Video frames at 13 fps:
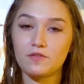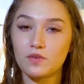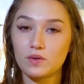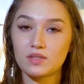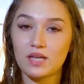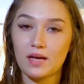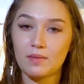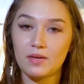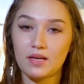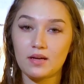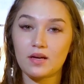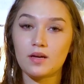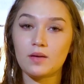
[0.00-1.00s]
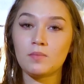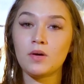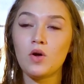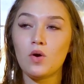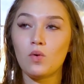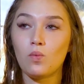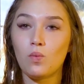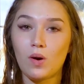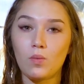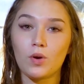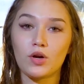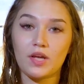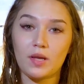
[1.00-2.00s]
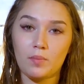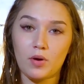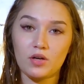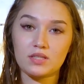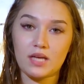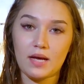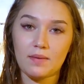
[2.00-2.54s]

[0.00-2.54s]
full-time income while working part-time.